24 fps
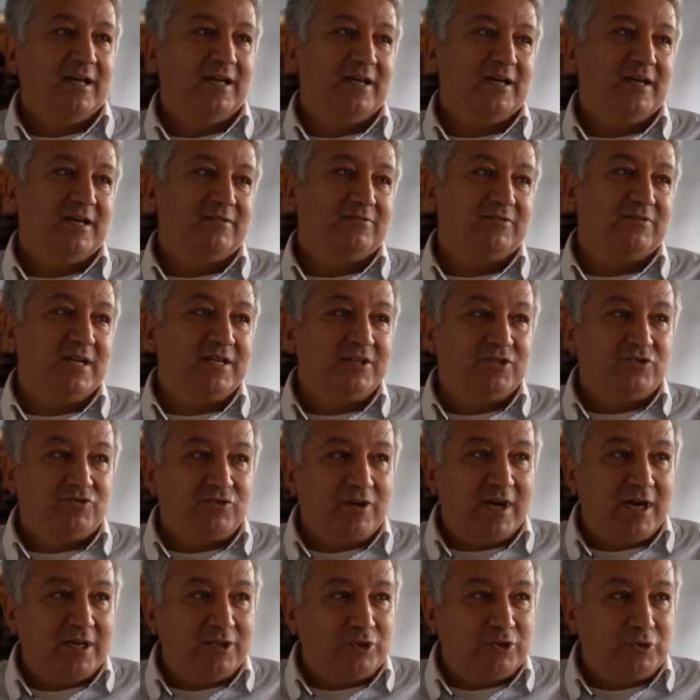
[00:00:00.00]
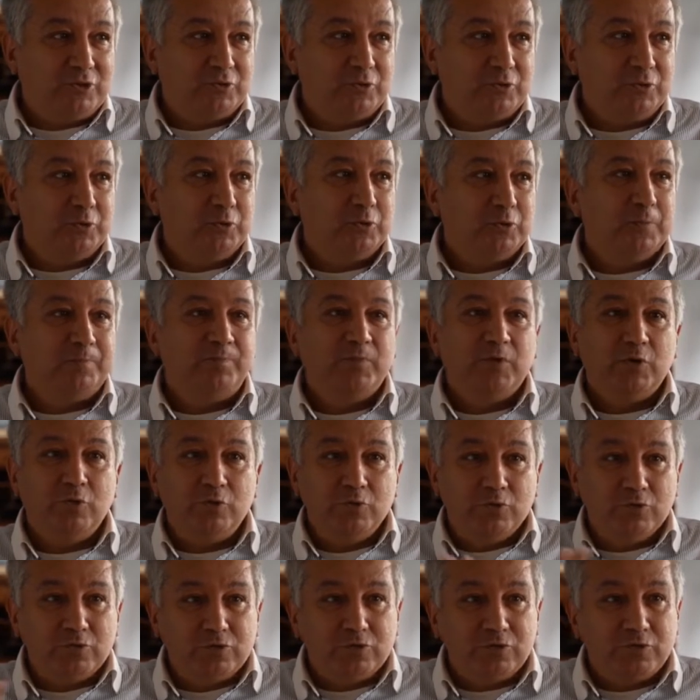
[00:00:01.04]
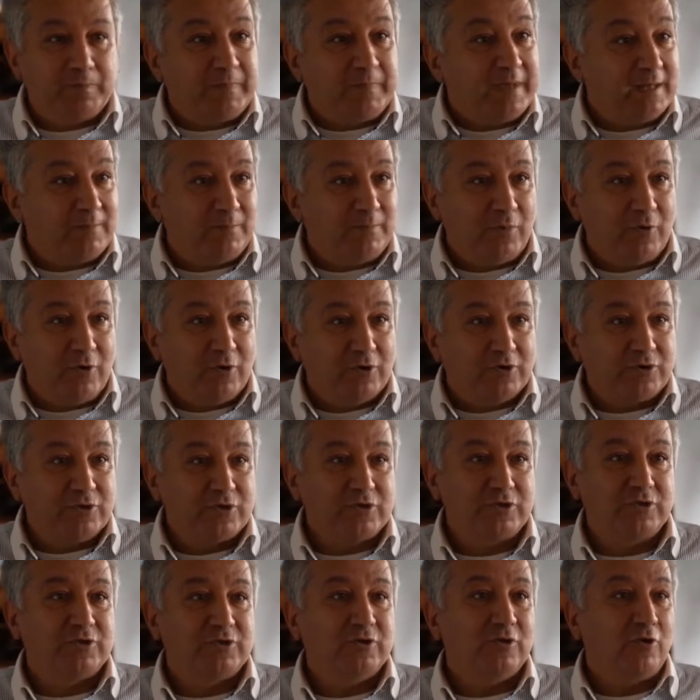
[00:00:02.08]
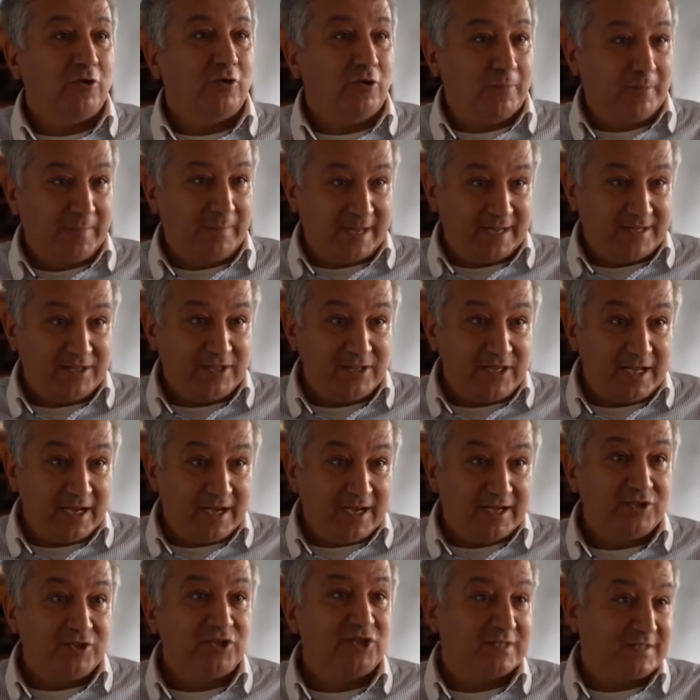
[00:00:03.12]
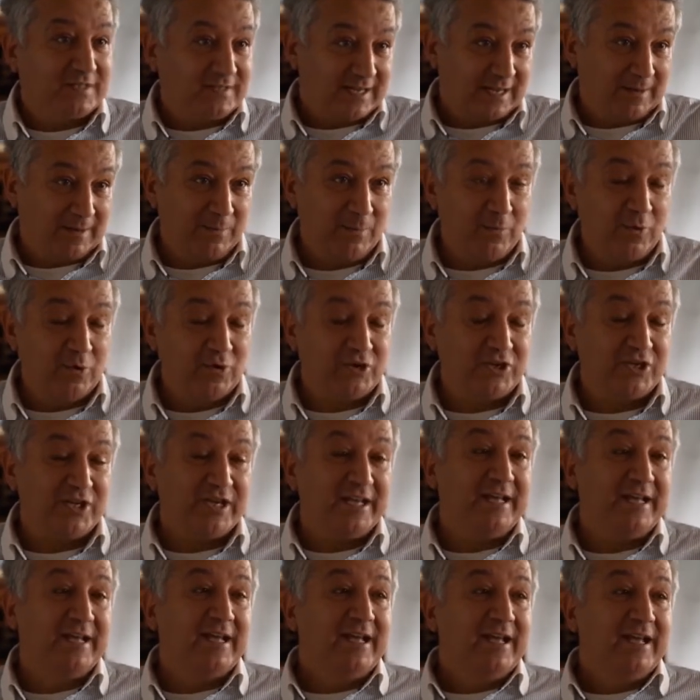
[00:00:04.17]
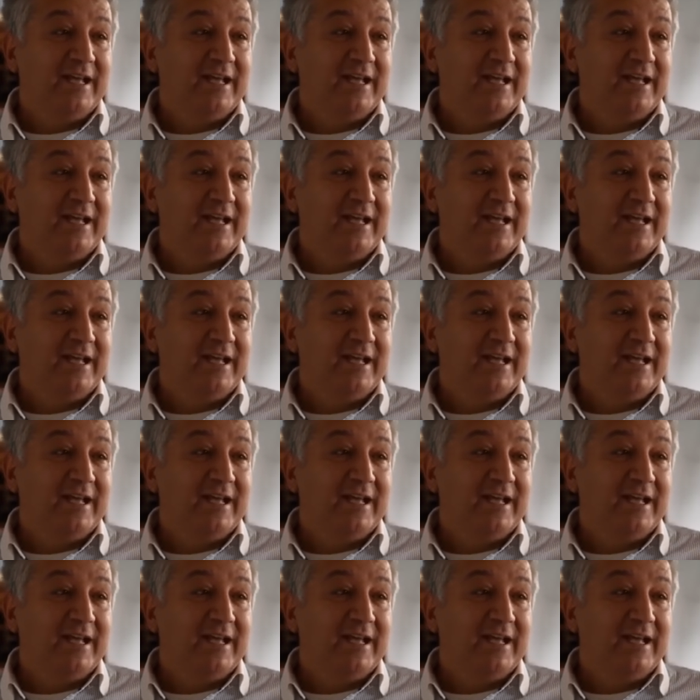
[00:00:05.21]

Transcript: uh, they try to use billboards or media, just like Boji,